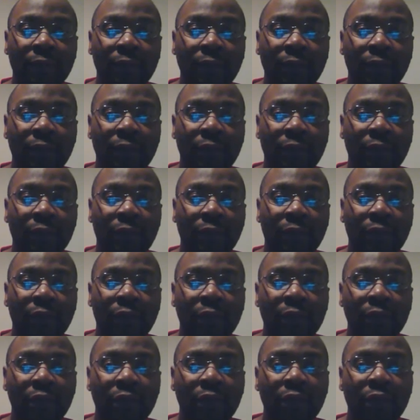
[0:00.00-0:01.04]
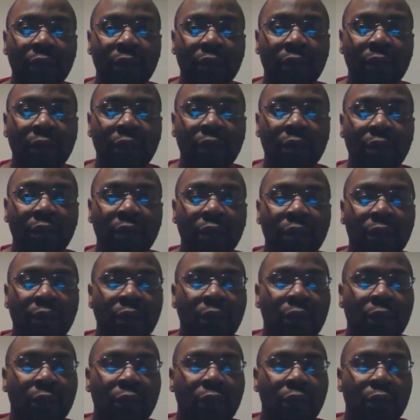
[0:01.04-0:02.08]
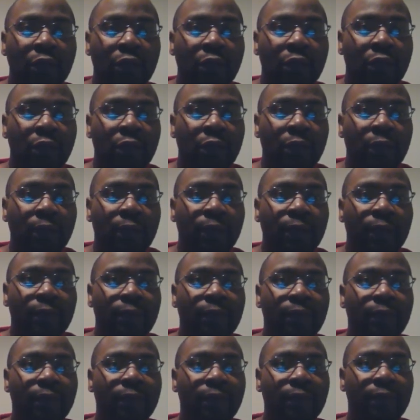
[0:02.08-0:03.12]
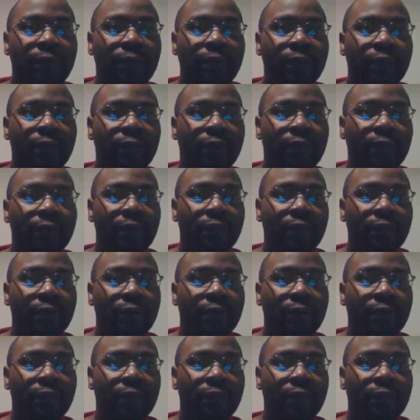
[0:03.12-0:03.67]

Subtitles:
(silence)